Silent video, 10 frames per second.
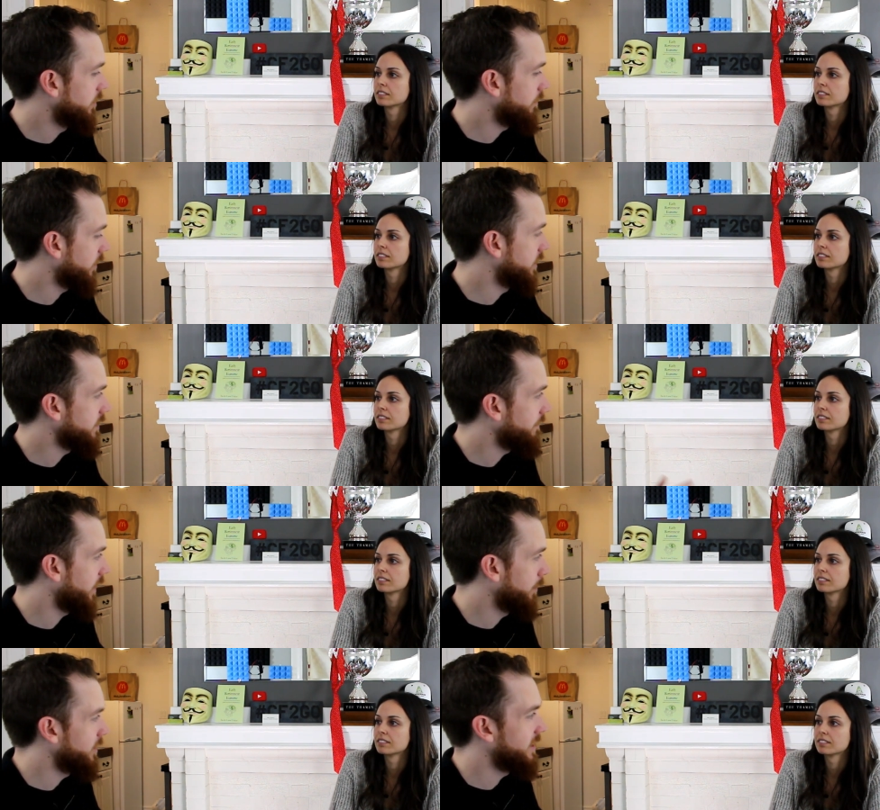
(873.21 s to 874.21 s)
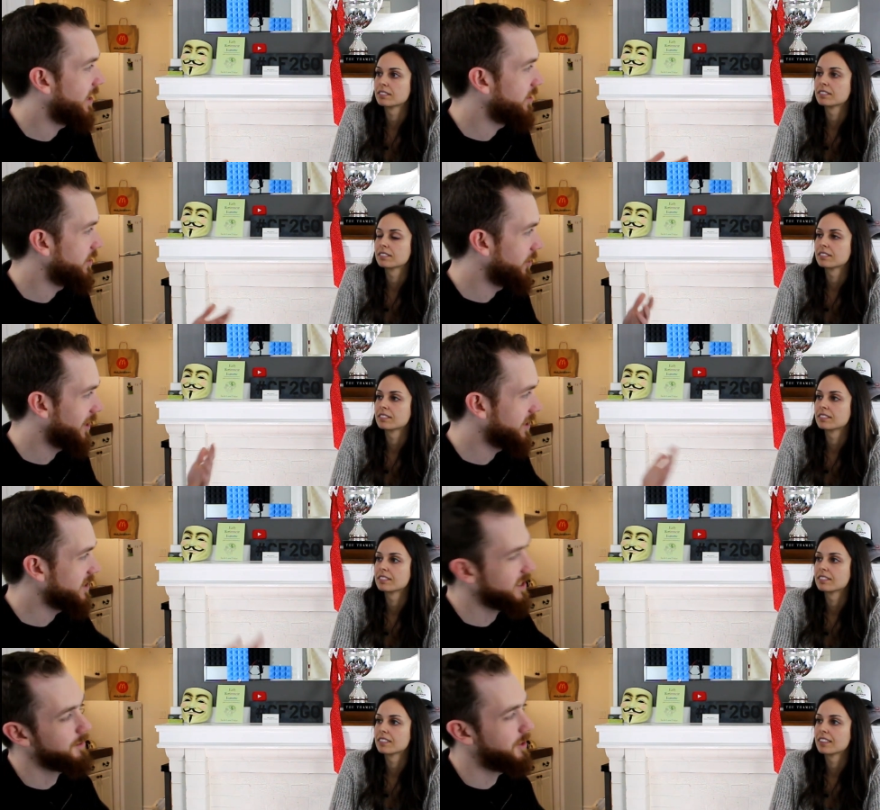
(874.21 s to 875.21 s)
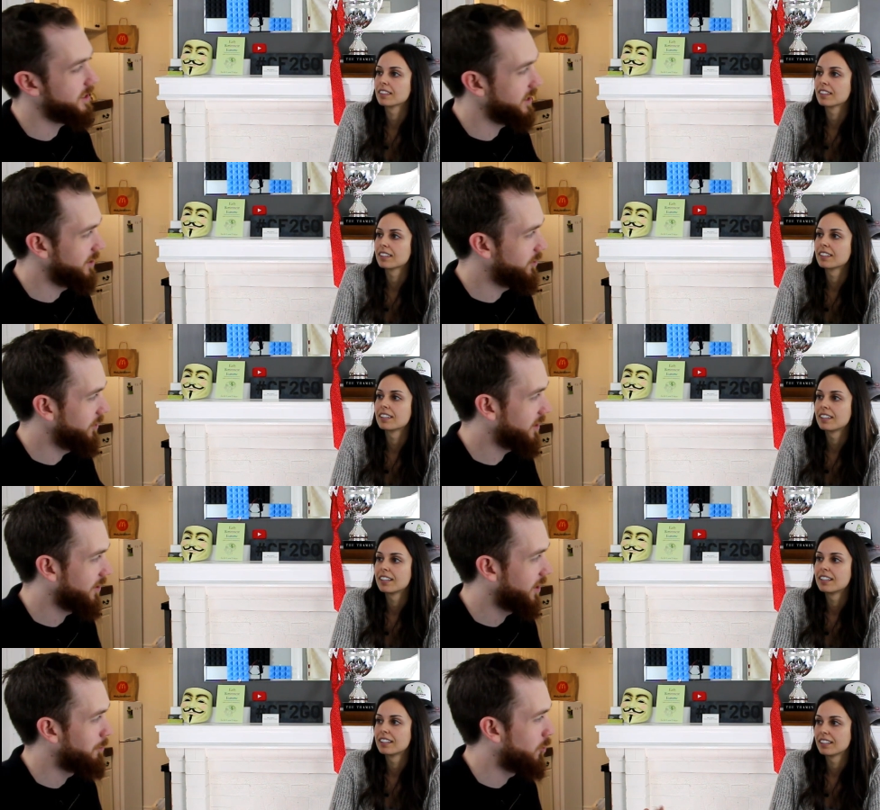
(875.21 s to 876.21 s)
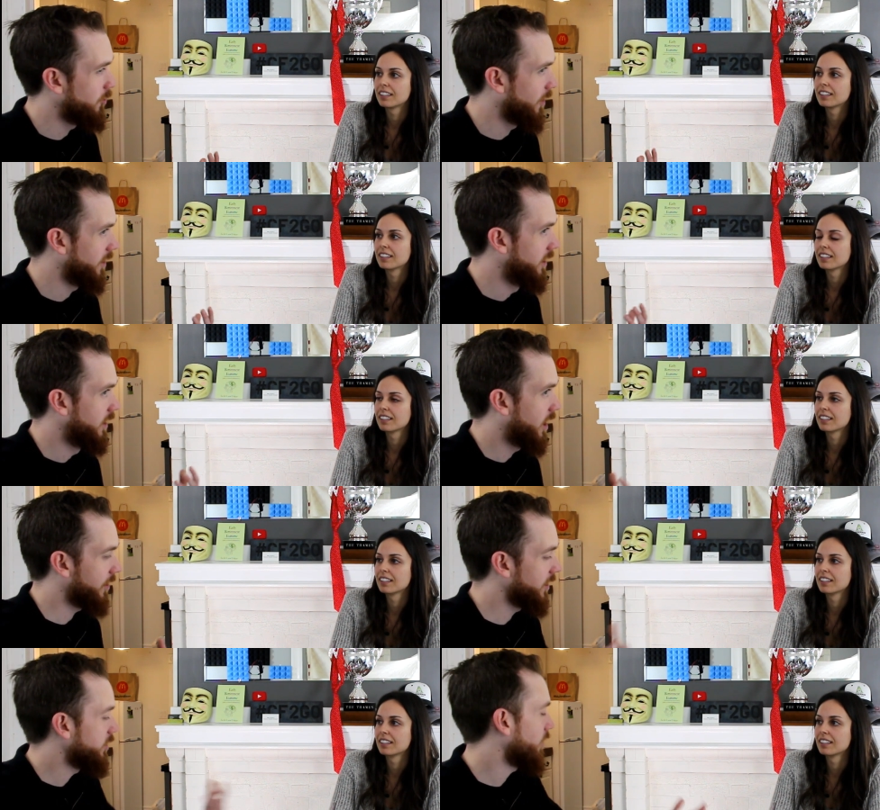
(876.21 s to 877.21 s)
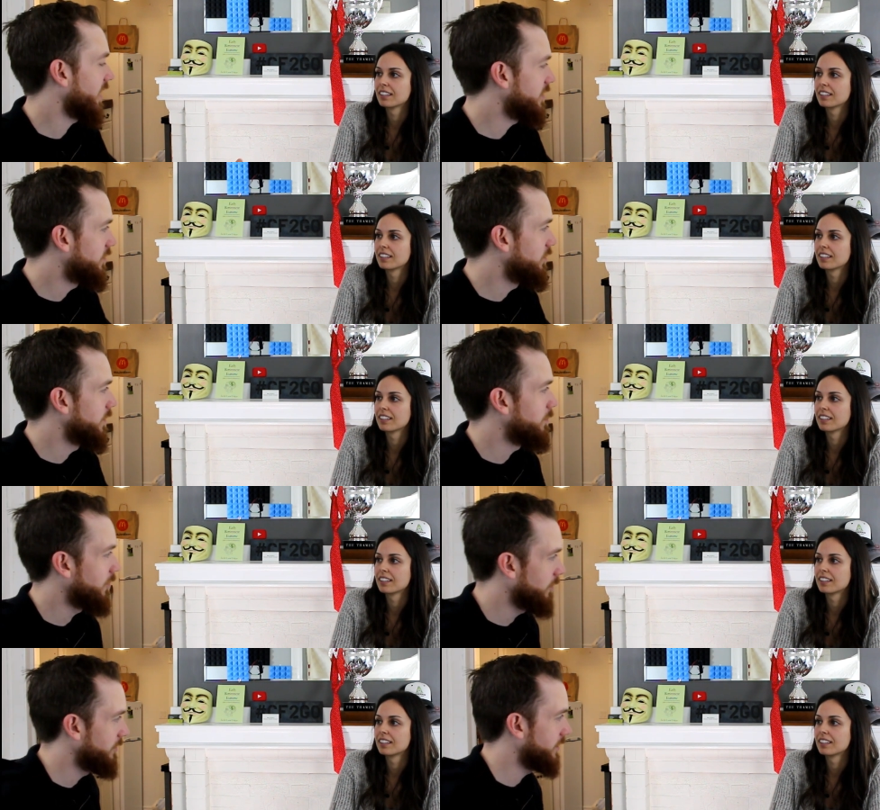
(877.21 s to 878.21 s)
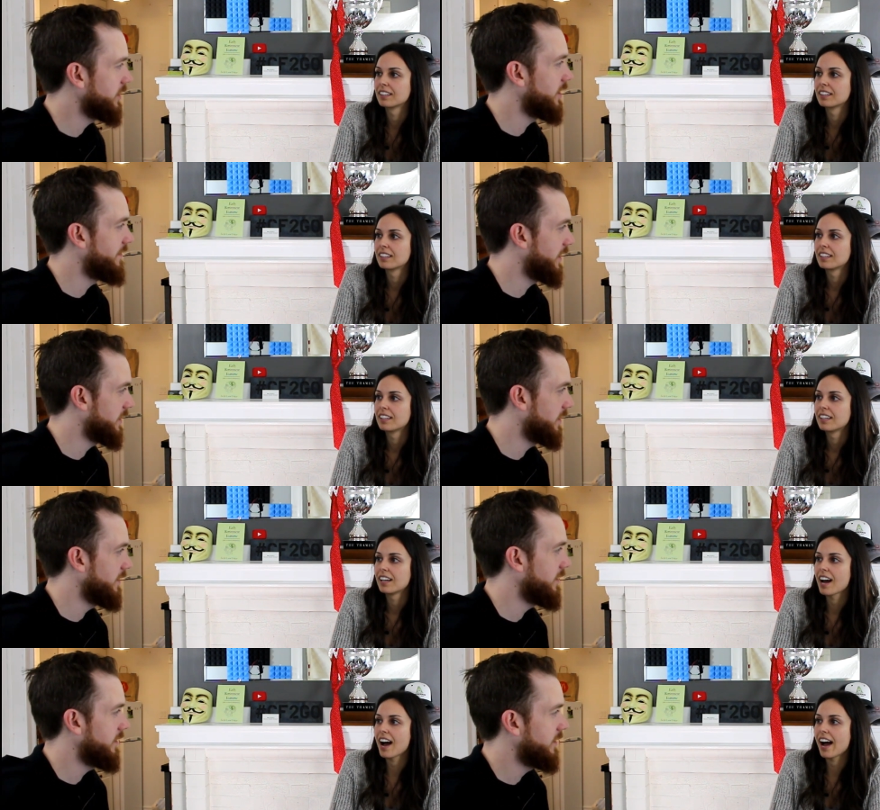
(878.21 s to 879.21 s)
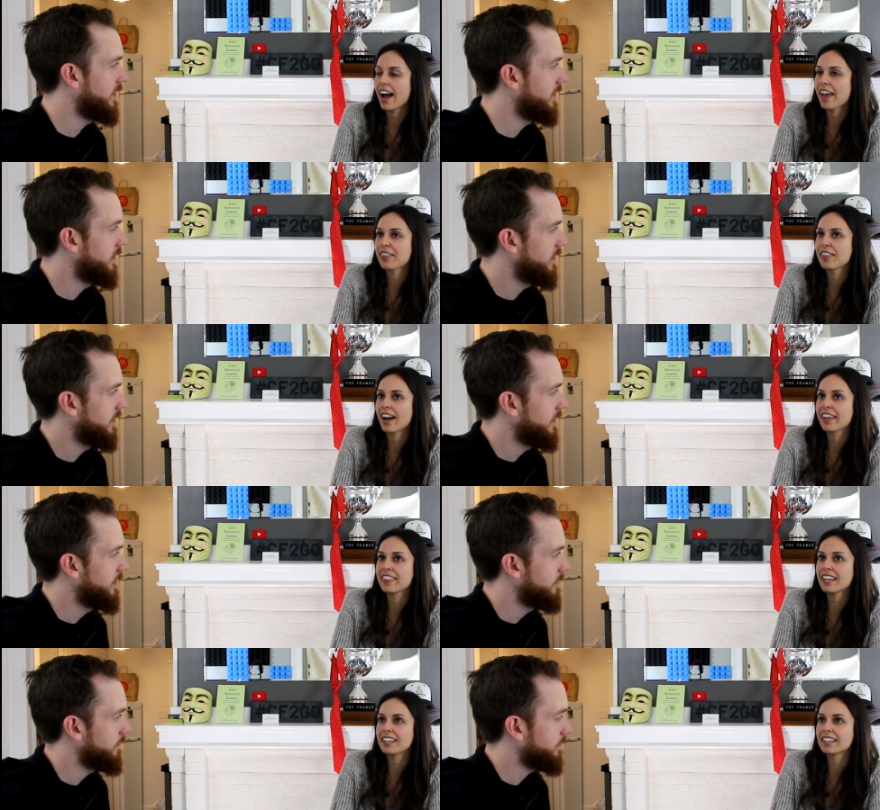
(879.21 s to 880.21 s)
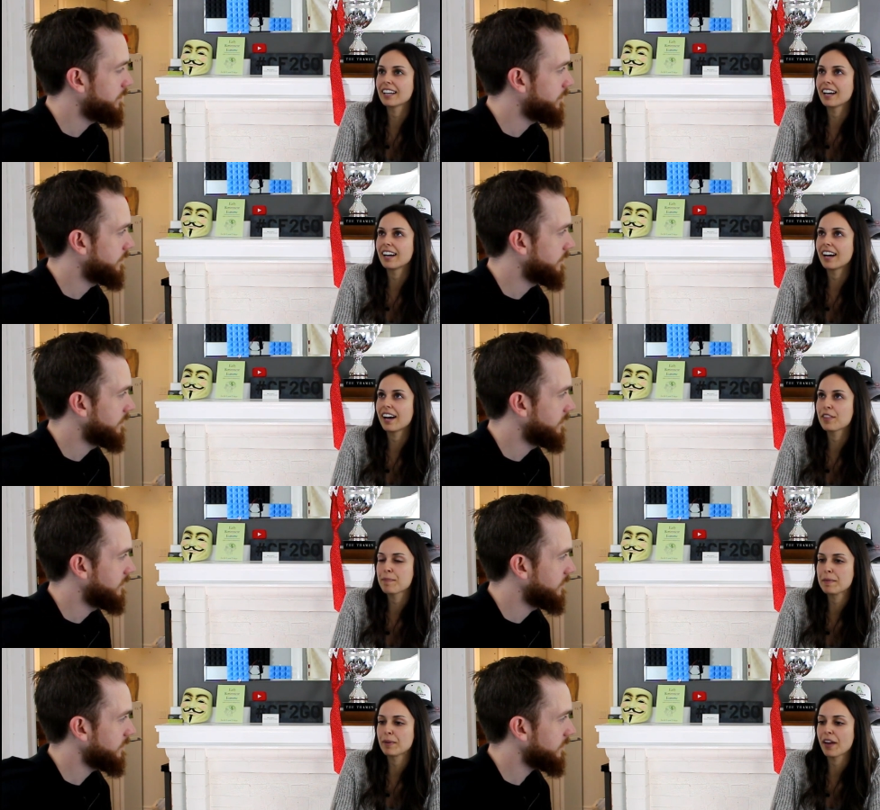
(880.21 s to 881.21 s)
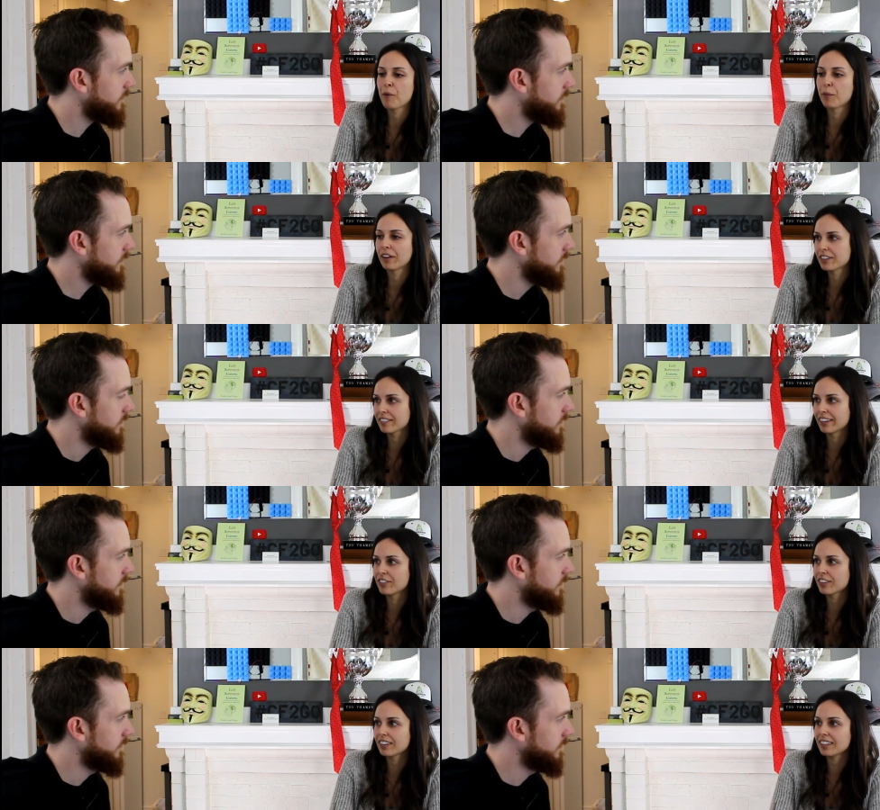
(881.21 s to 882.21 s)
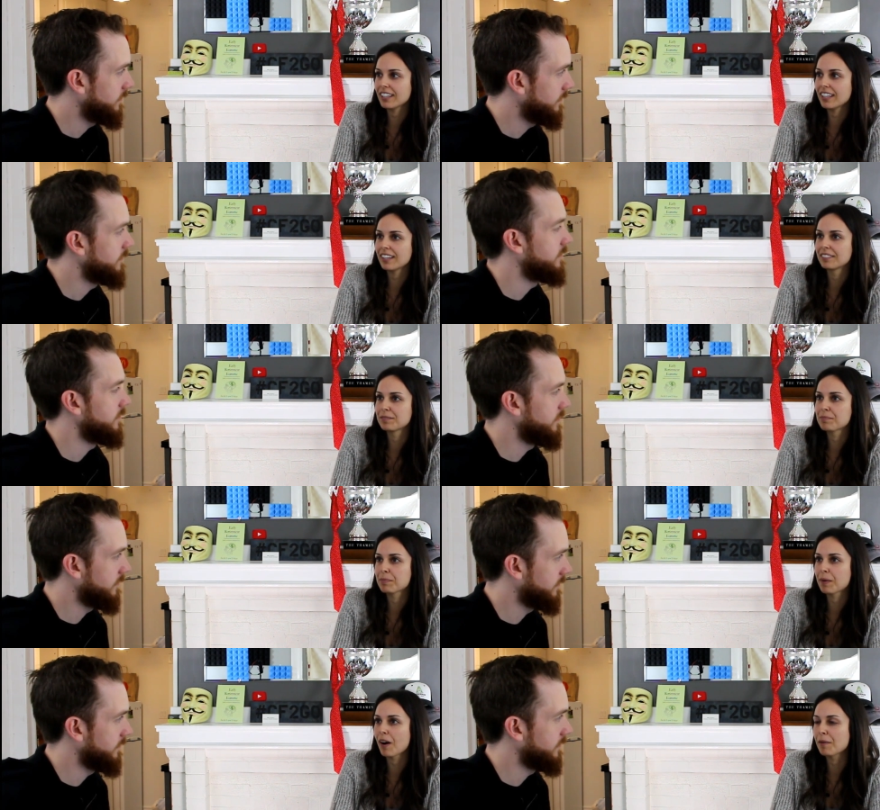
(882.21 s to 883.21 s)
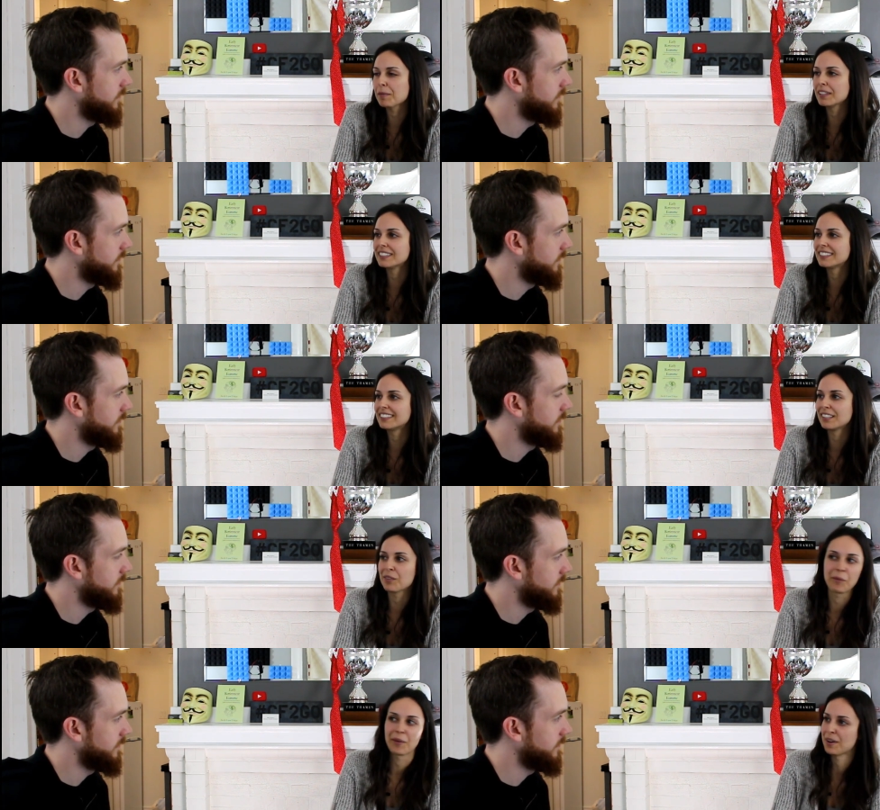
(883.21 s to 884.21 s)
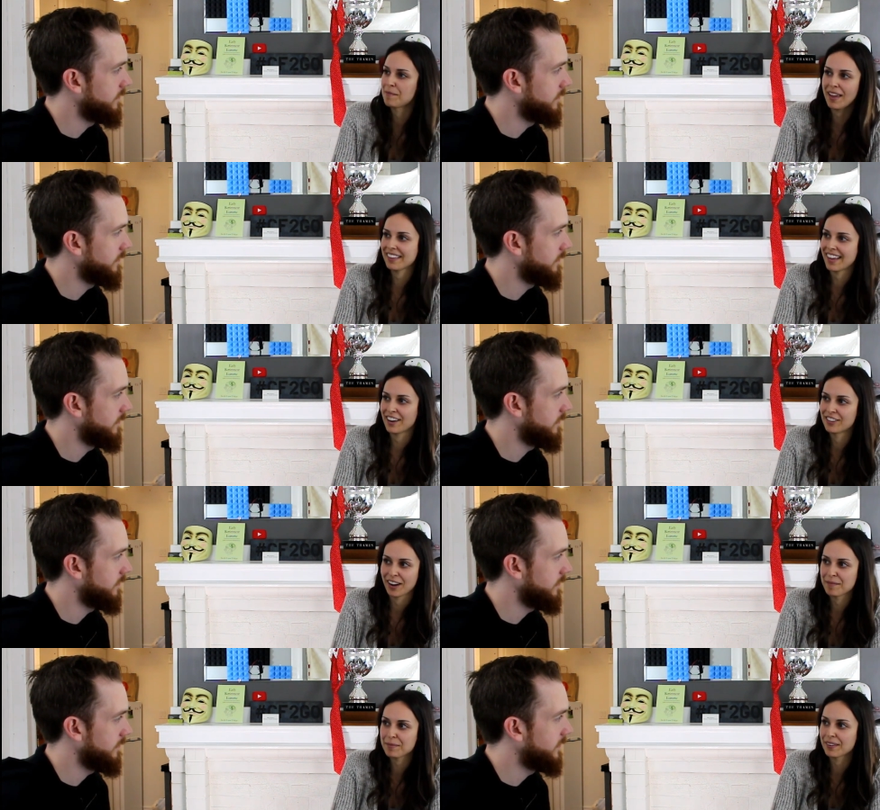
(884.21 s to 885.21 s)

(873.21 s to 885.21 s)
Speaker 1: friends and family now that you're kind of six months into it? Are they more, are they attracted to it more, real estate investing?
Speaker 2: I, th I think the people that weren't originally probably still wouldn't make that jump or